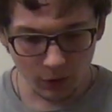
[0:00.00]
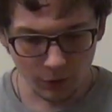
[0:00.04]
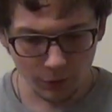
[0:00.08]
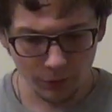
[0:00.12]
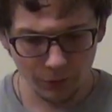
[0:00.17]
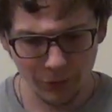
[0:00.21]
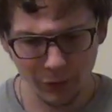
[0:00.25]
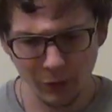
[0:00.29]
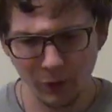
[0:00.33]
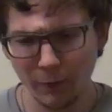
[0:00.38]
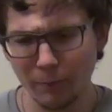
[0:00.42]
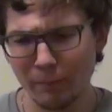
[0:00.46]

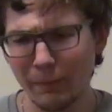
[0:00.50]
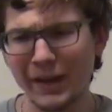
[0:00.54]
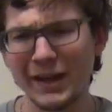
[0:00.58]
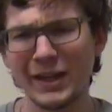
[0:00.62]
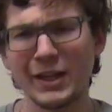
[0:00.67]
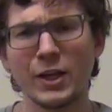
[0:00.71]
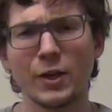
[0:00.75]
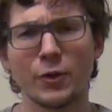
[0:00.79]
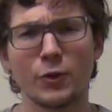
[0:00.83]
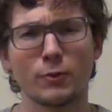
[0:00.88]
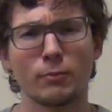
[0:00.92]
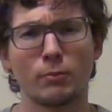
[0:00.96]
There are
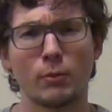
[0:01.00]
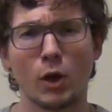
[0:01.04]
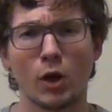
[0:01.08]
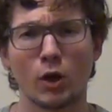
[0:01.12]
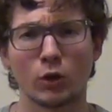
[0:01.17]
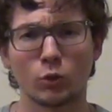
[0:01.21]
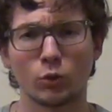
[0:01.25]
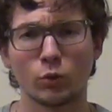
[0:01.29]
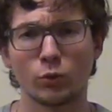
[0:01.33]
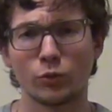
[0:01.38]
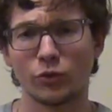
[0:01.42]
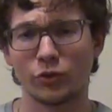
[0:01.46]
many other
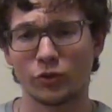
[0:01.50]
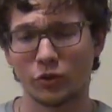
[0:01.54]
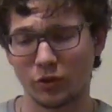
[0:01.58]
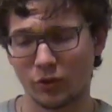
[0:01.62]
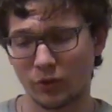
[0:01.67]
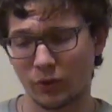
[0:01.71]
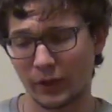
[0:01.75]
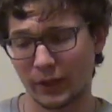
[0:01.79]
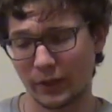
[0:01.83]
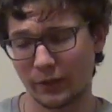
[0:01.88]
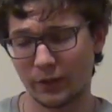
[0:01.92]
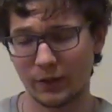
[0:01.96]

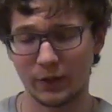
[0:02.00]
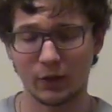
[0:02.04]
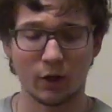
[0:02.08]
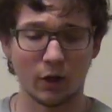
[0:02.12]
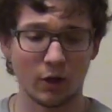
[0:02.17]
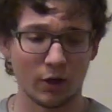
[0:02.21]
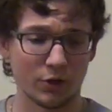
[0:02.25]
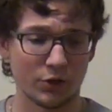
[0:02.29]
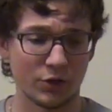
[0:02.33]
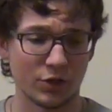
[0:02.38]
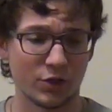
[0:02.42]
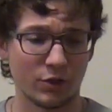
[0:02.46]
models, like the
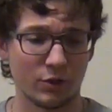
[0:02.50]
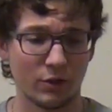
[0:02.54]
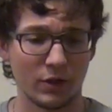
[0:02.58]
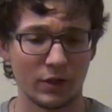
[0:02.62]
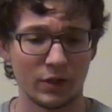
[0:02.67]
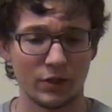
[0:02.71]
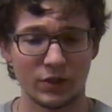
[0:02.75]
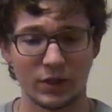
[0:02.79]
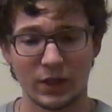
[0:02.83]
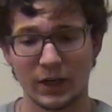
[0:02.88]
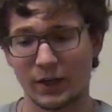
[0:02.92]
R-series.